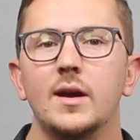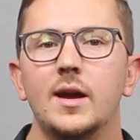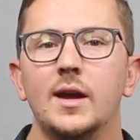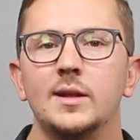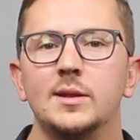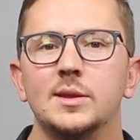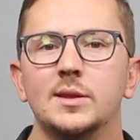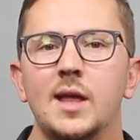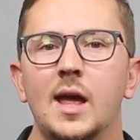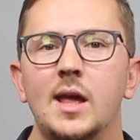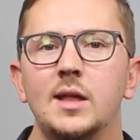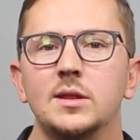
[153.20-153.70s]

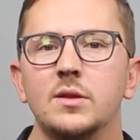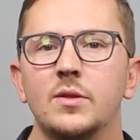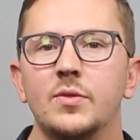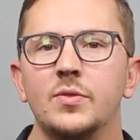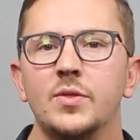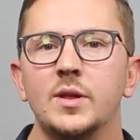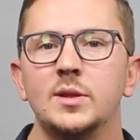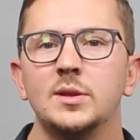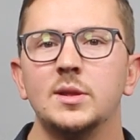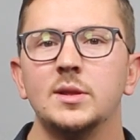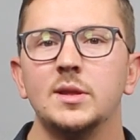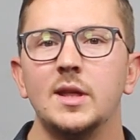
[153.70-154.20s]
It states that
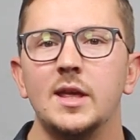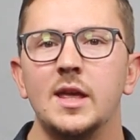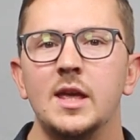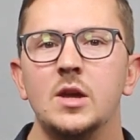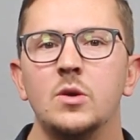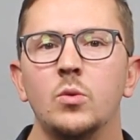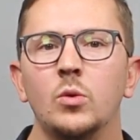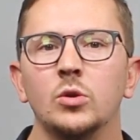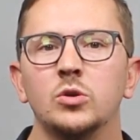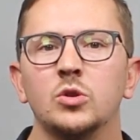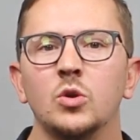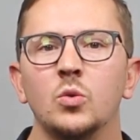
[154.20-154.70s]
this is
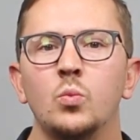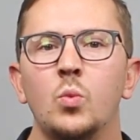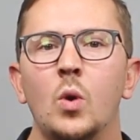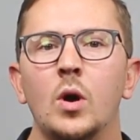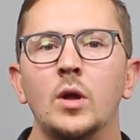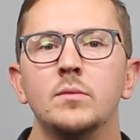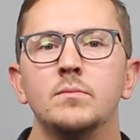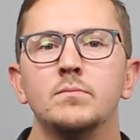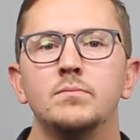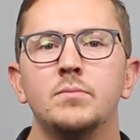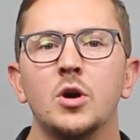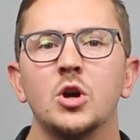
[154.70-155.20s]
equal to
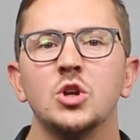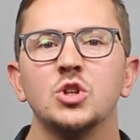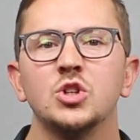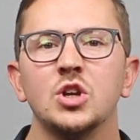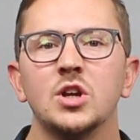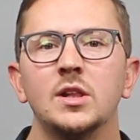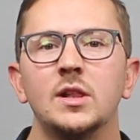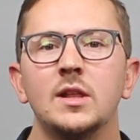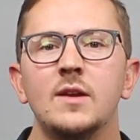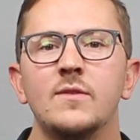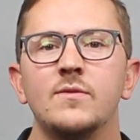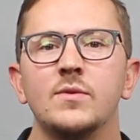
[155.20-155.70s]
one Burj
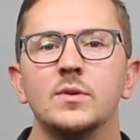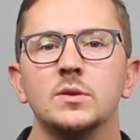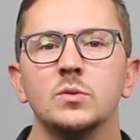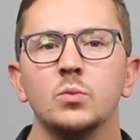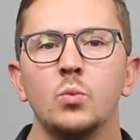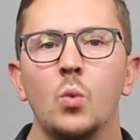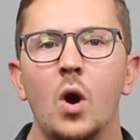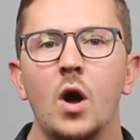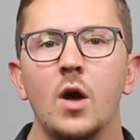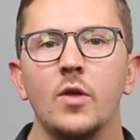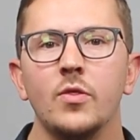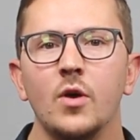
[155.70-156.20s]
Khalifa's
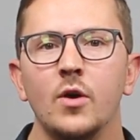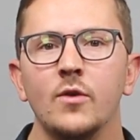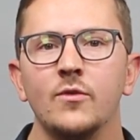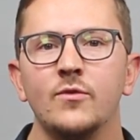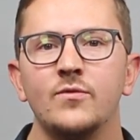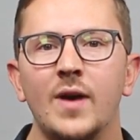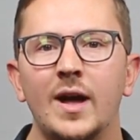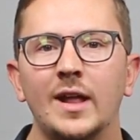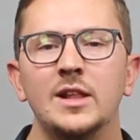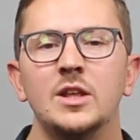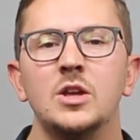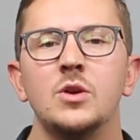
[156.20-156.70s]
worth of
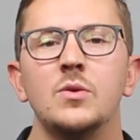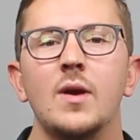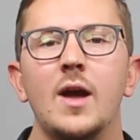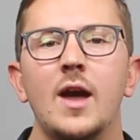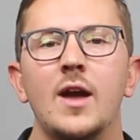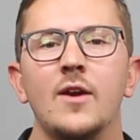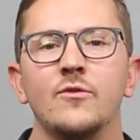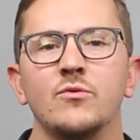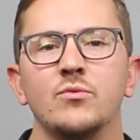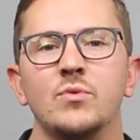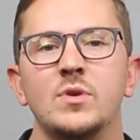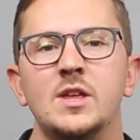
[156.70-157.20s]
value
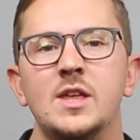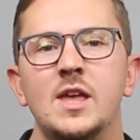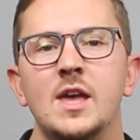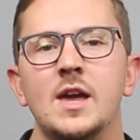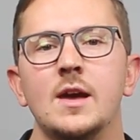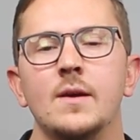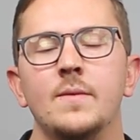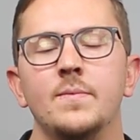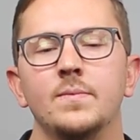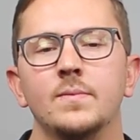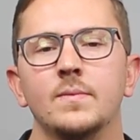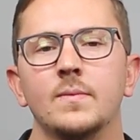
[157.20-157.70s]
every
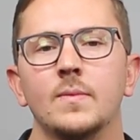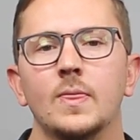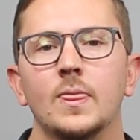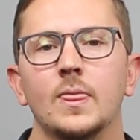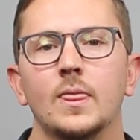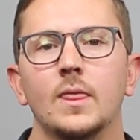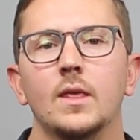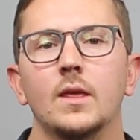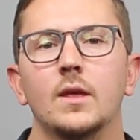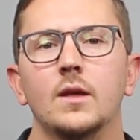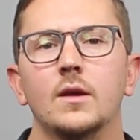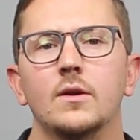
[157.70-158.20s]
year.
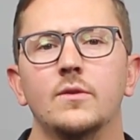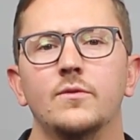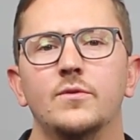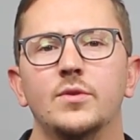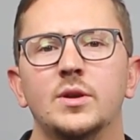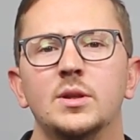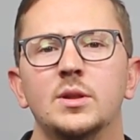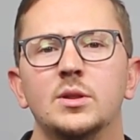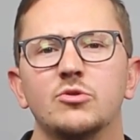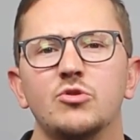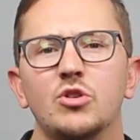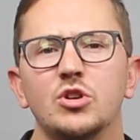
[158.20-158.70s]
For
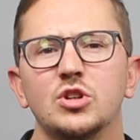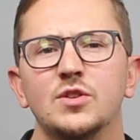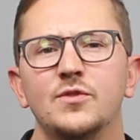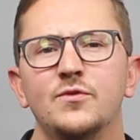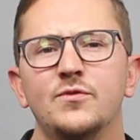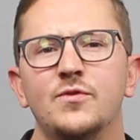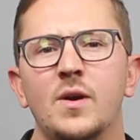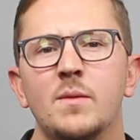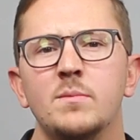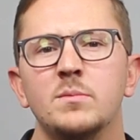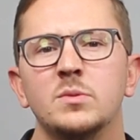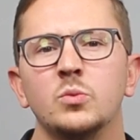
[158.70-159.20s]
construction
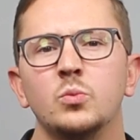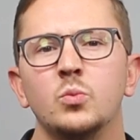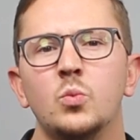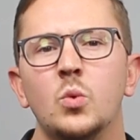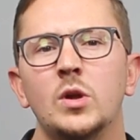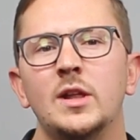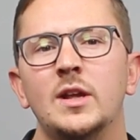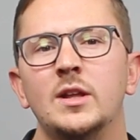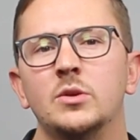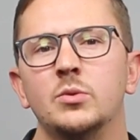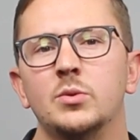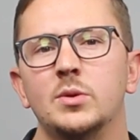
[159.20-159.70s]
firms
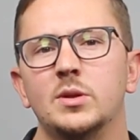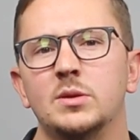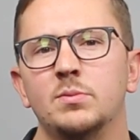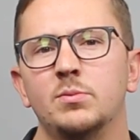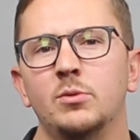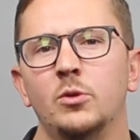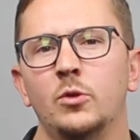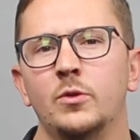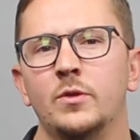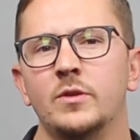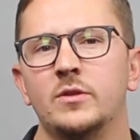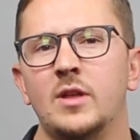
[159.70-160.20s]
willing to
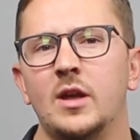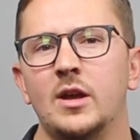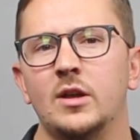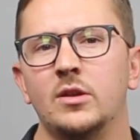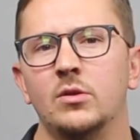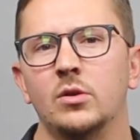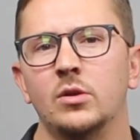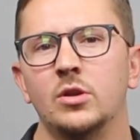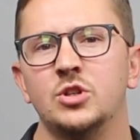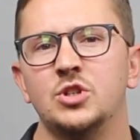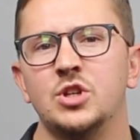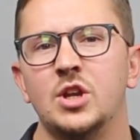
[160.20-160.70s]
explore the
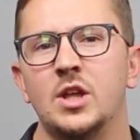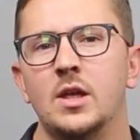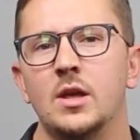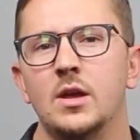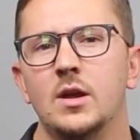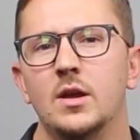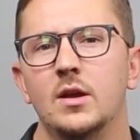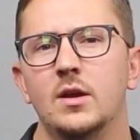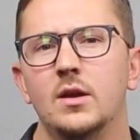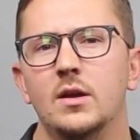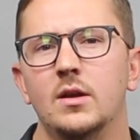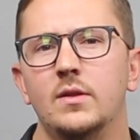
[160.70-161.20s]
technology,
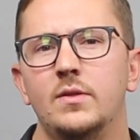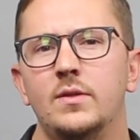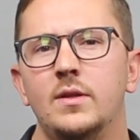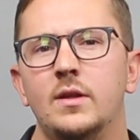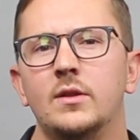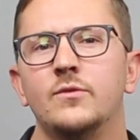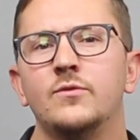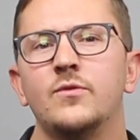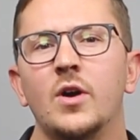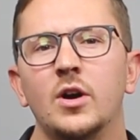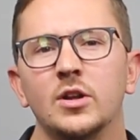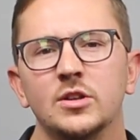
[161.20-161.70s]
the
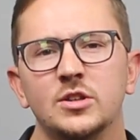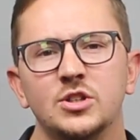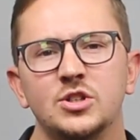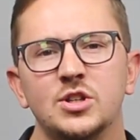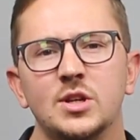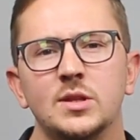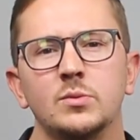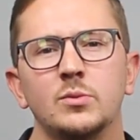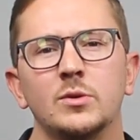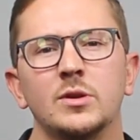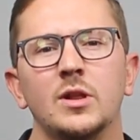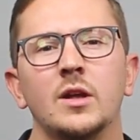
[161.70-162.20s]

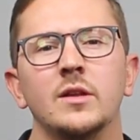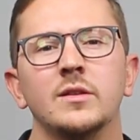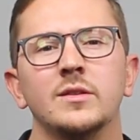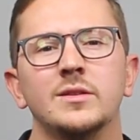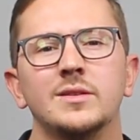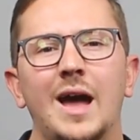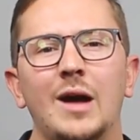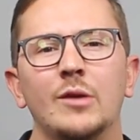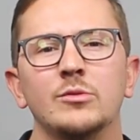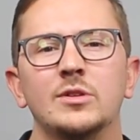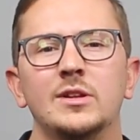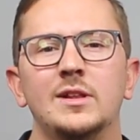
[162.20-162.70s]
advantages will
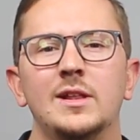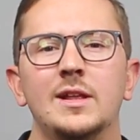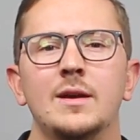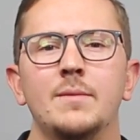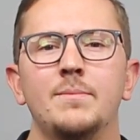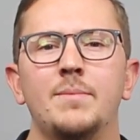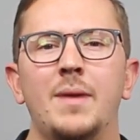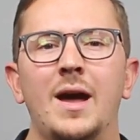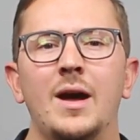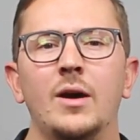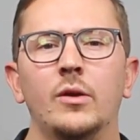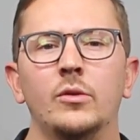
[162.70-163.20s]
undoubtedly
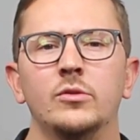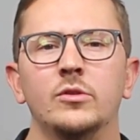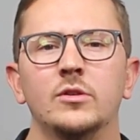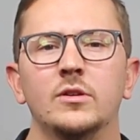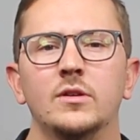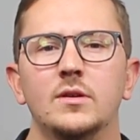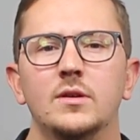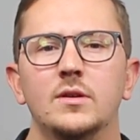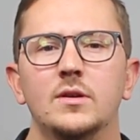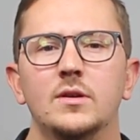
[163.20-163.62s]
abound.